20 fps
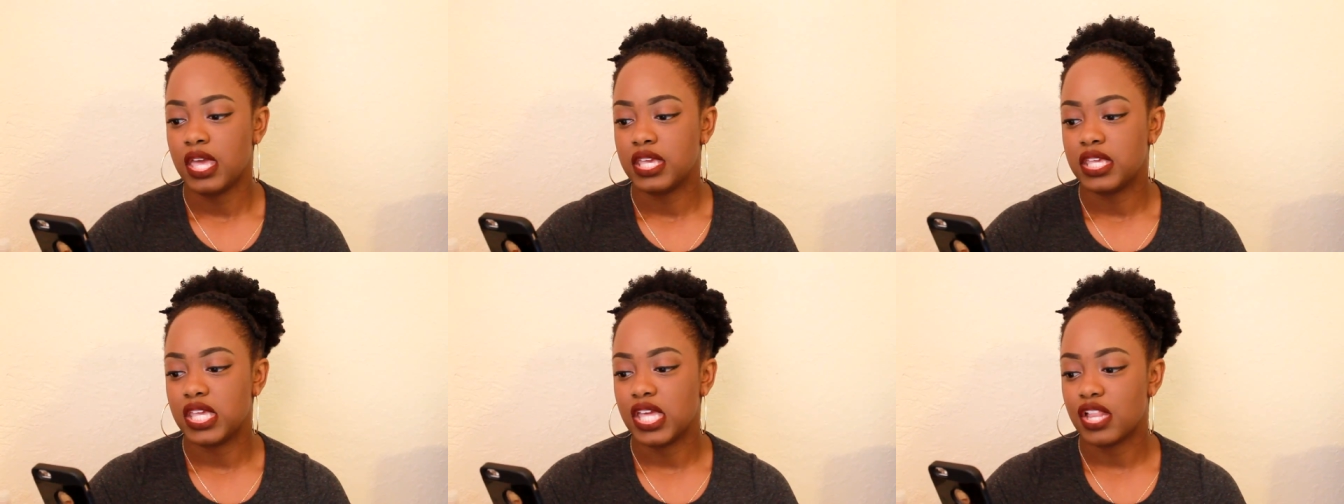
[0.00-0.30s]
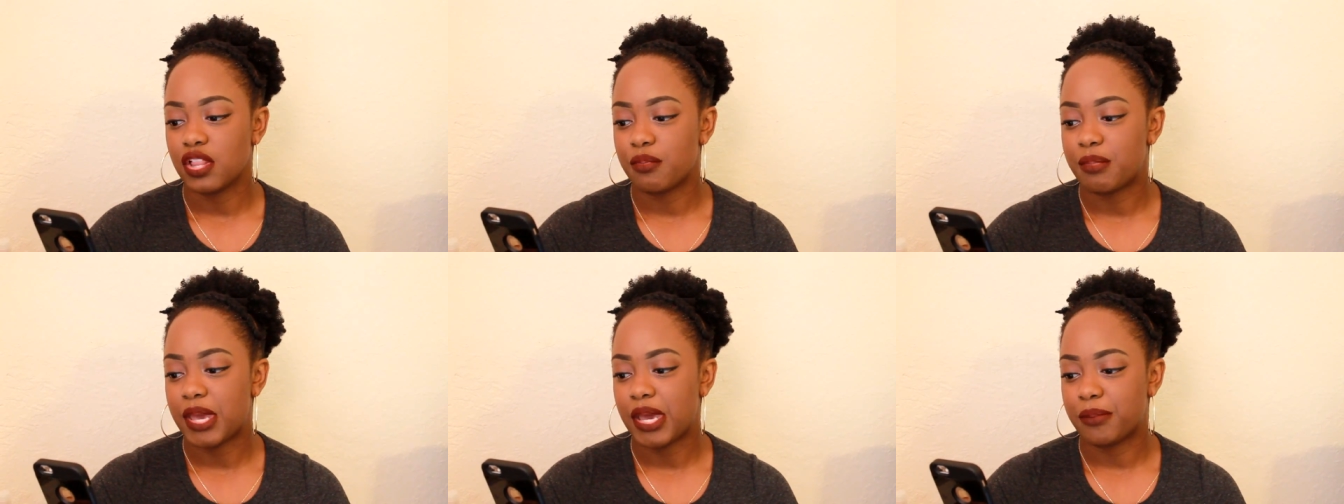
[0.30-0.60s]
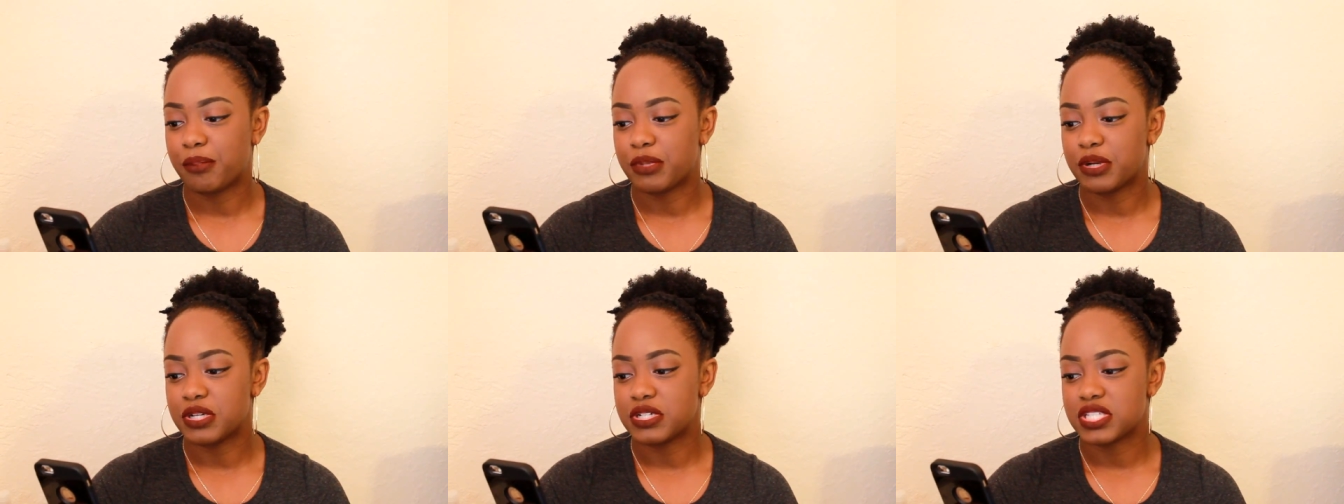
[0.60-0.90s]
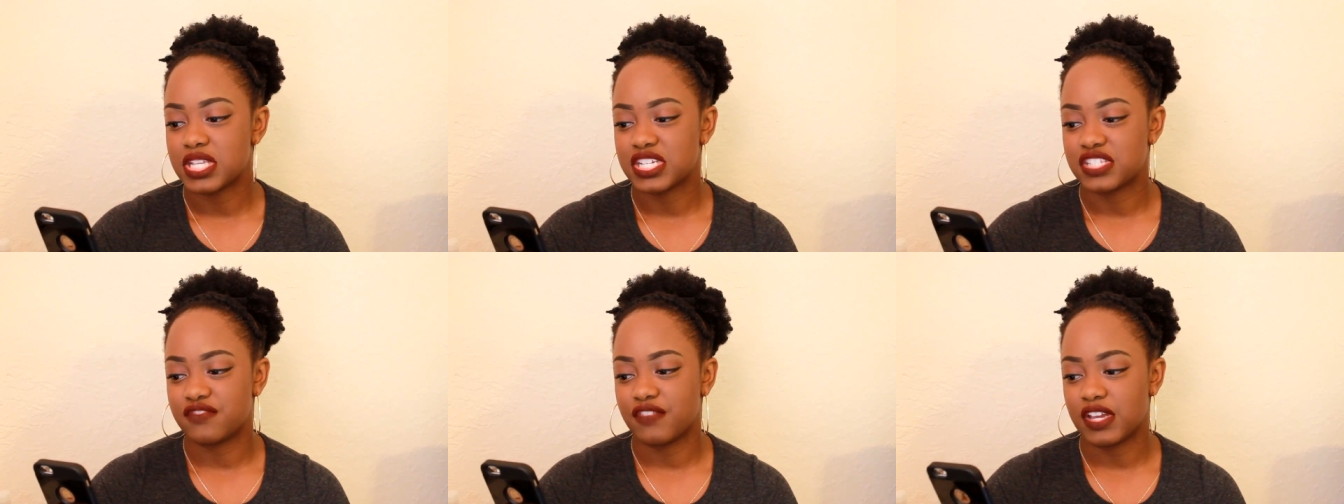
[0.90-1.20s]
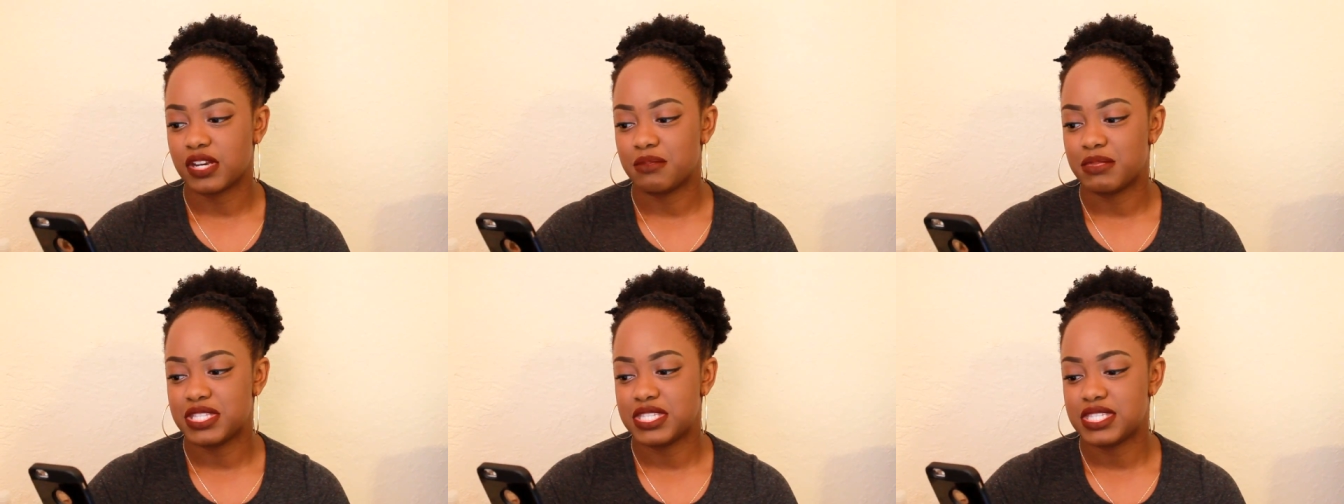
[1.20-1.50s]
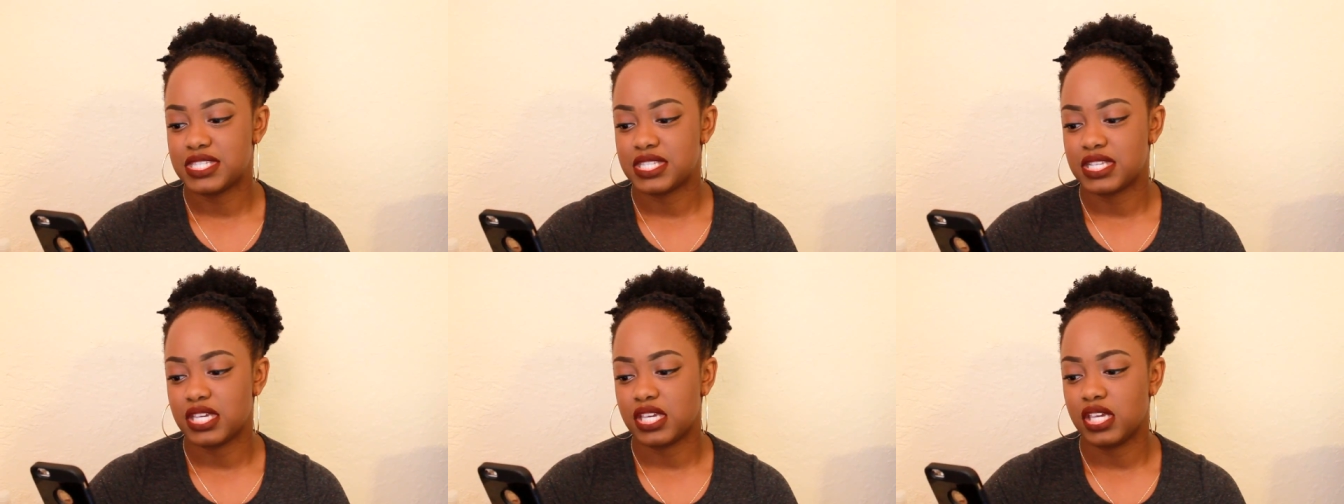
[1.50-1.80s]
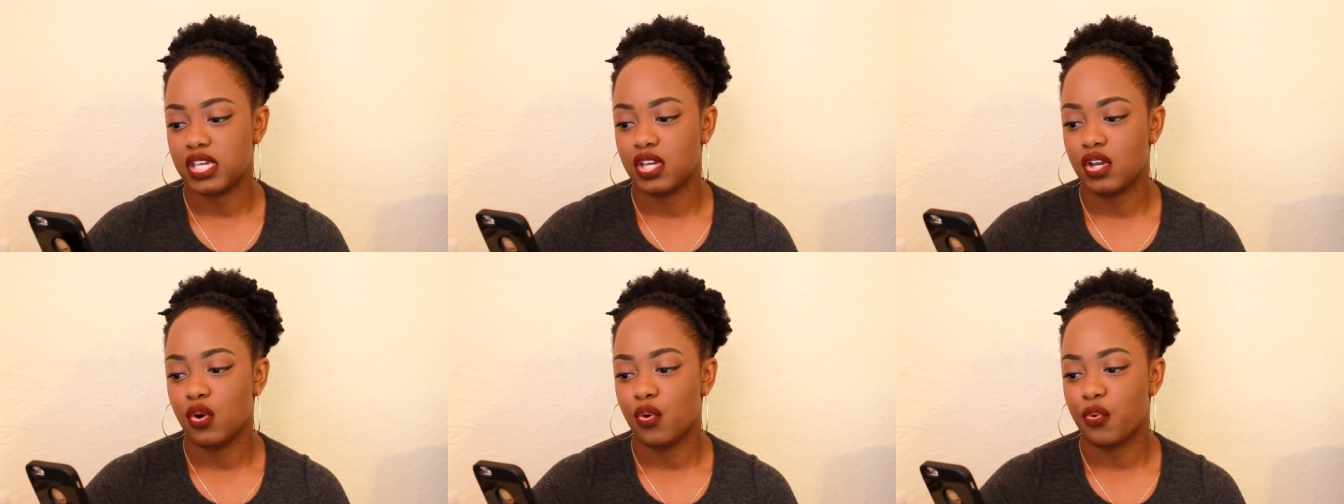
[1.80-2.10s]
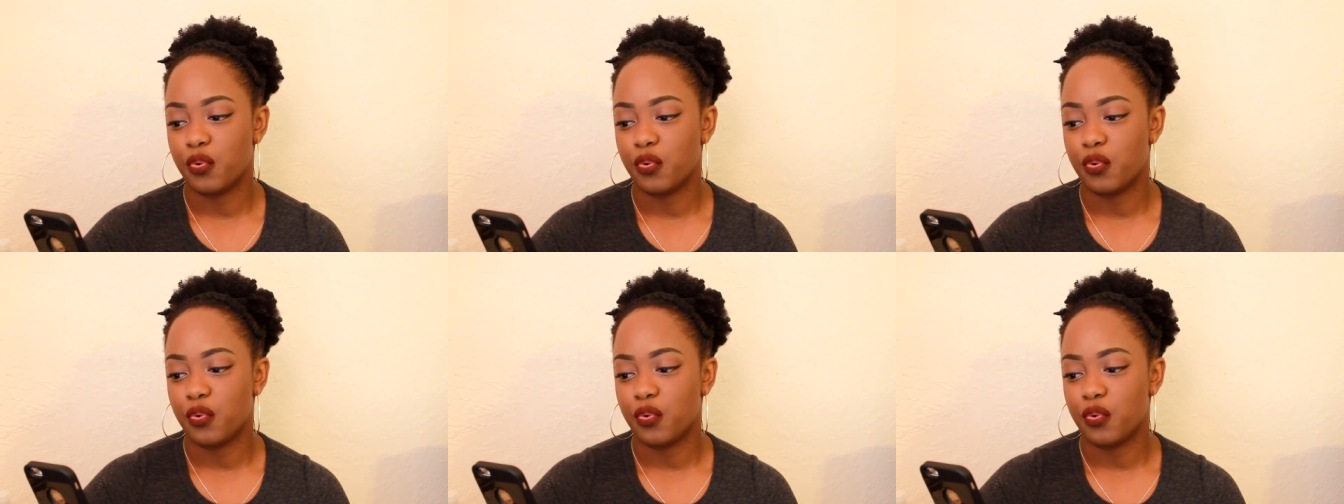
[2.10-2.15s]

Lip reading: Yellow peppers has vitamin C.